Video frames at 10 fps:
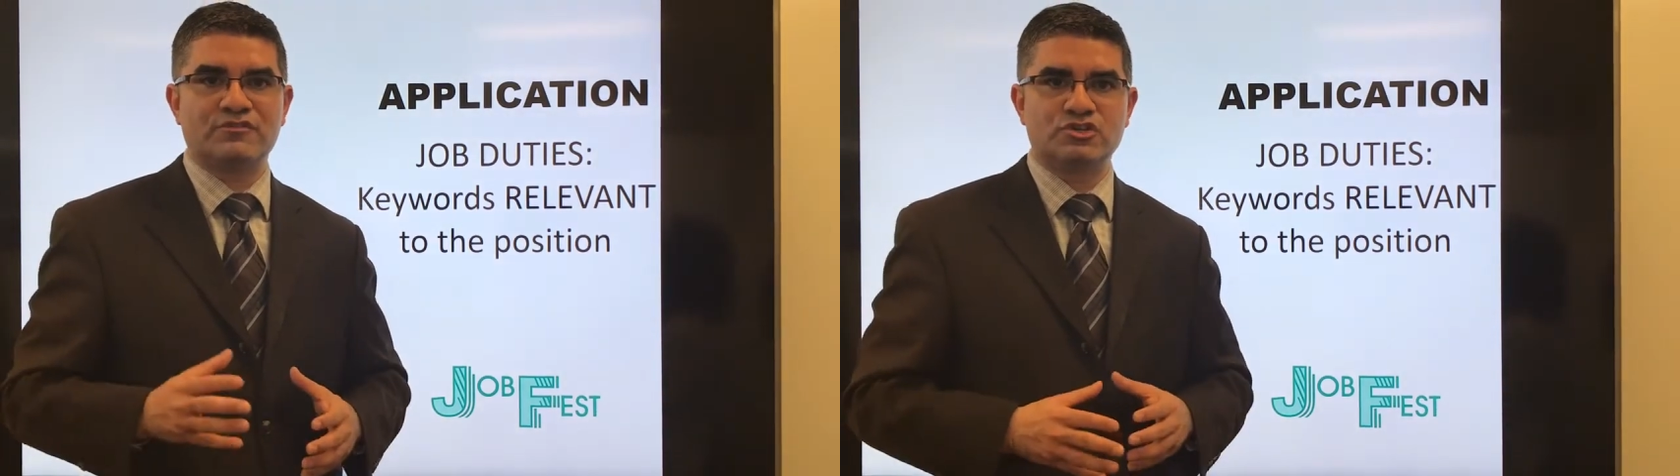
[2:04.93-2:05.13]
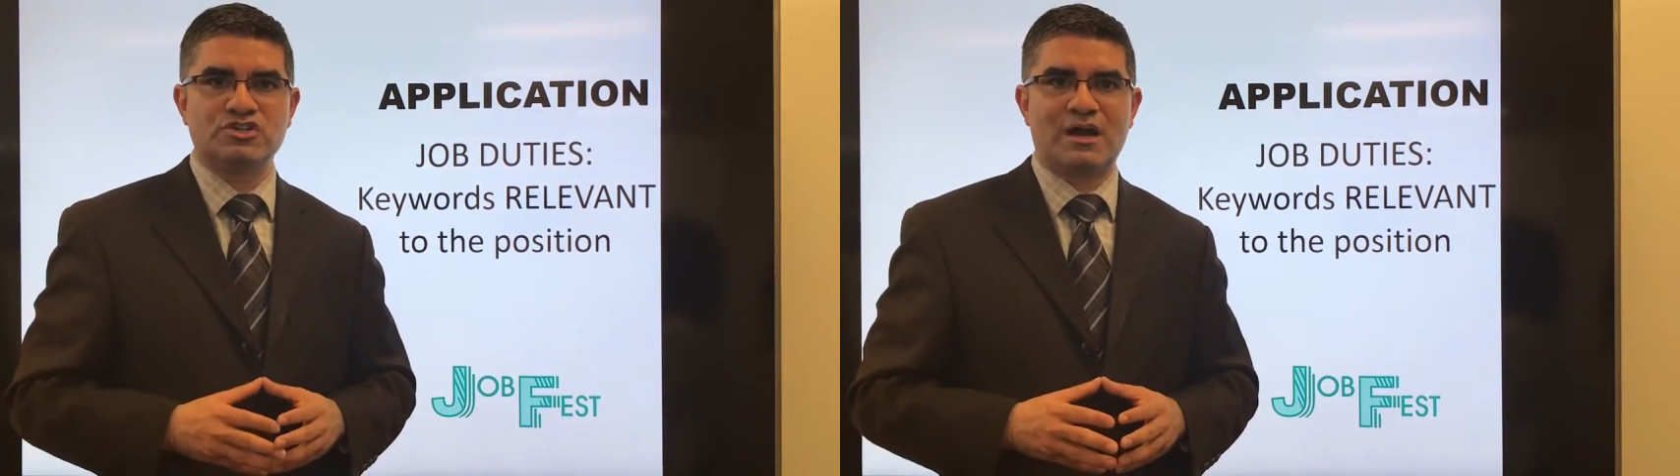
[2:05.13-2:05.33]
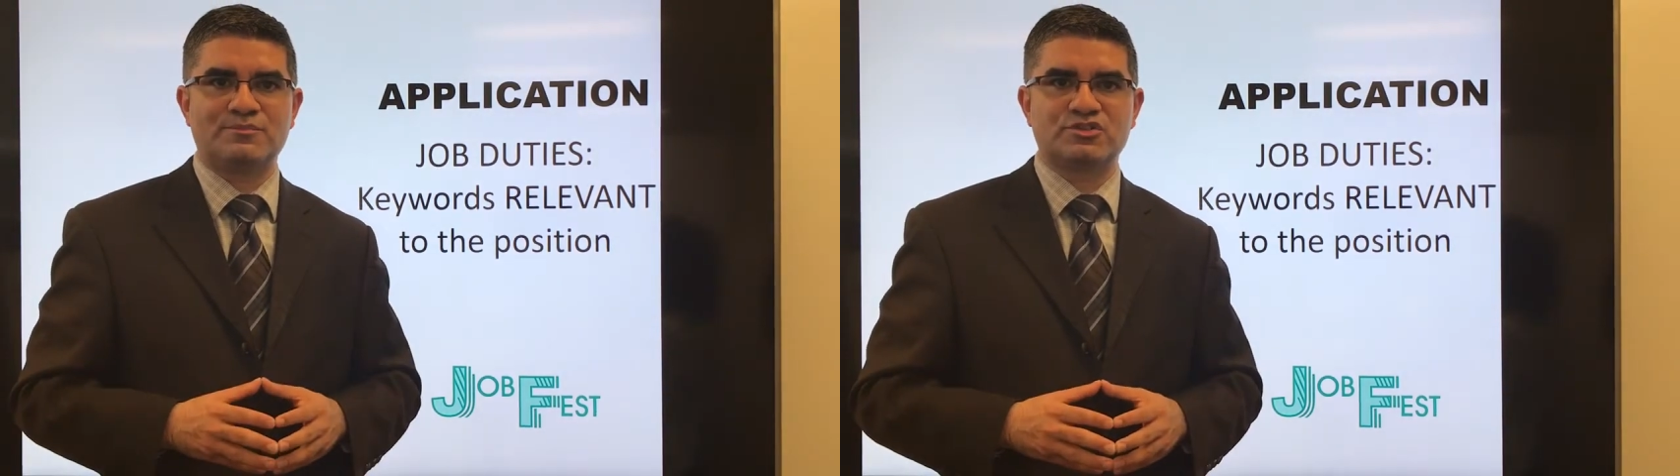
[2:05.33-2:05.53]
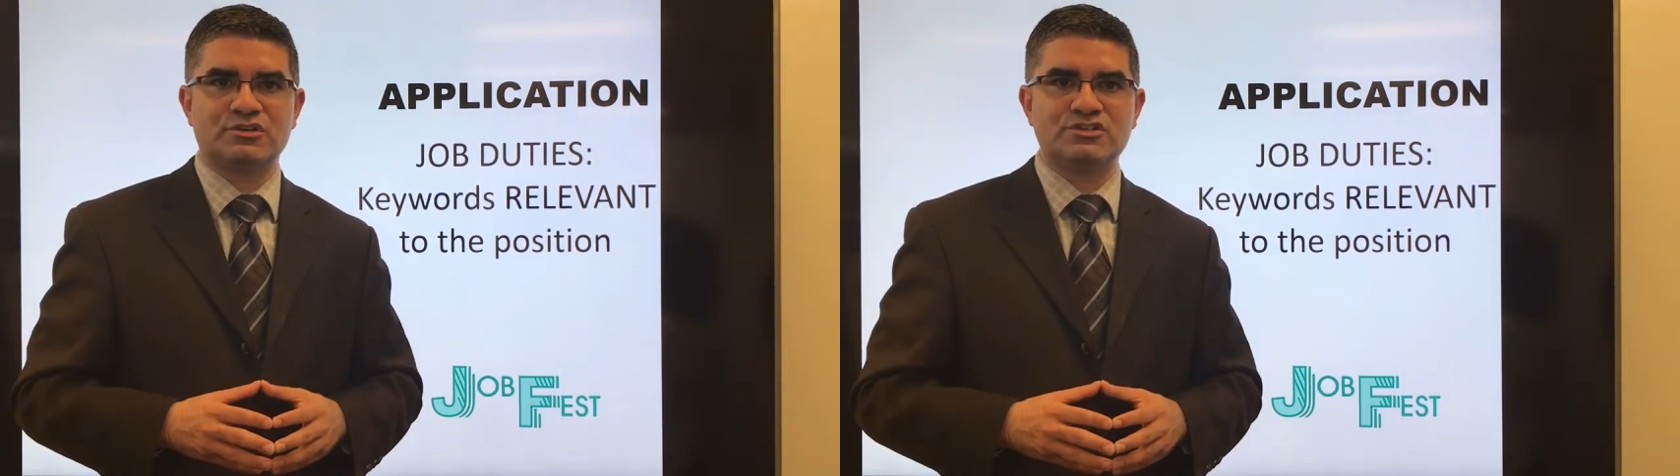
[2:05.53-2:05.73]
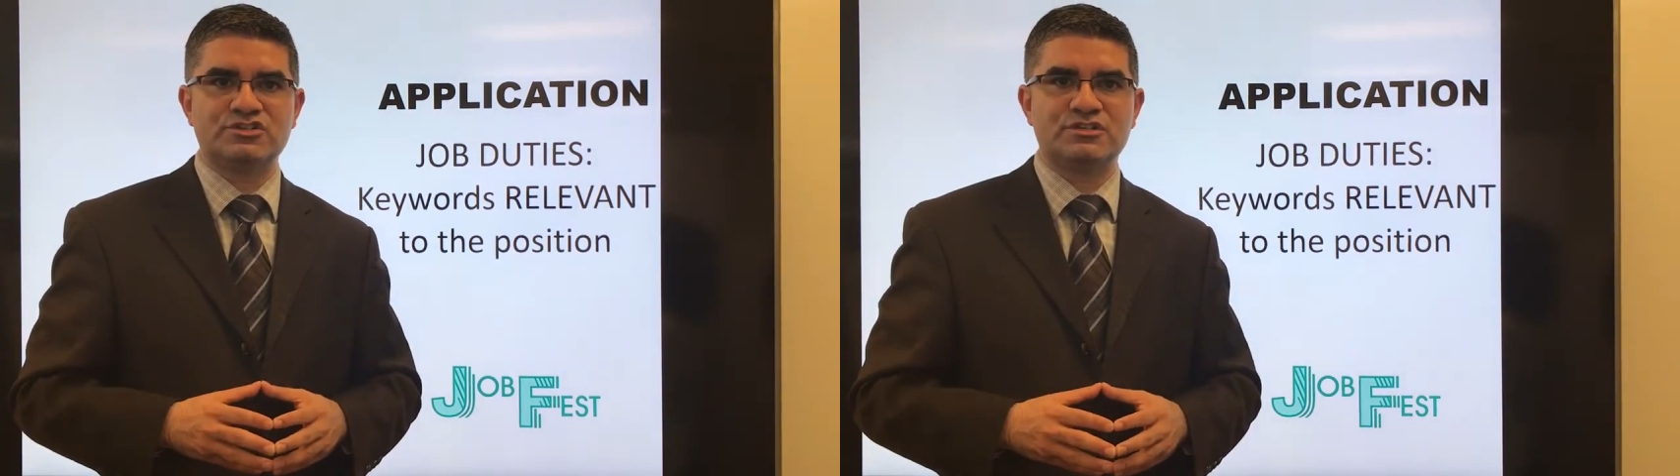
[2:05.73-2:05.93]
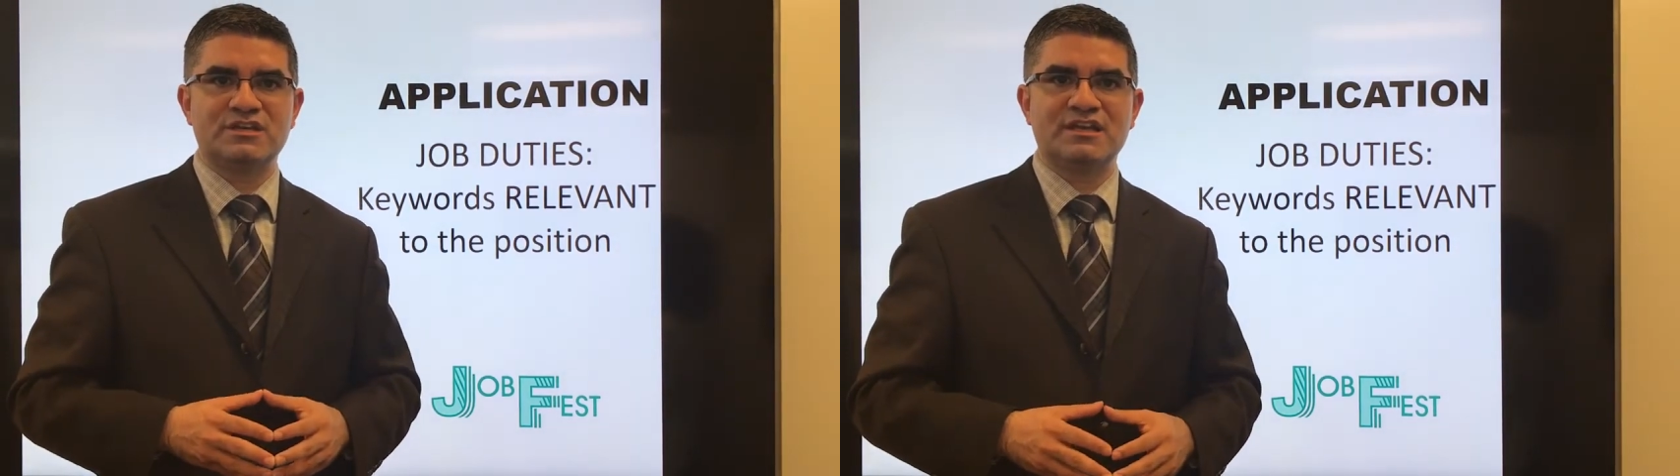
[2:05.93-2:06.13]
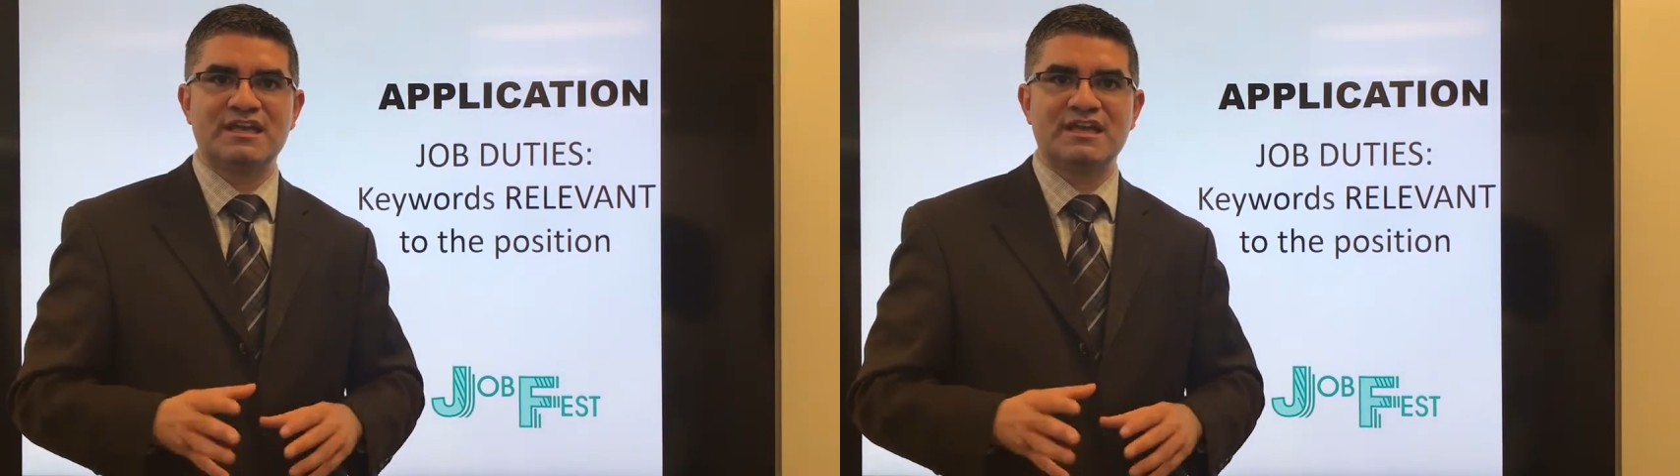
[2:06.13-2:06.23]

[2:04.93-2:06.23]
of your job search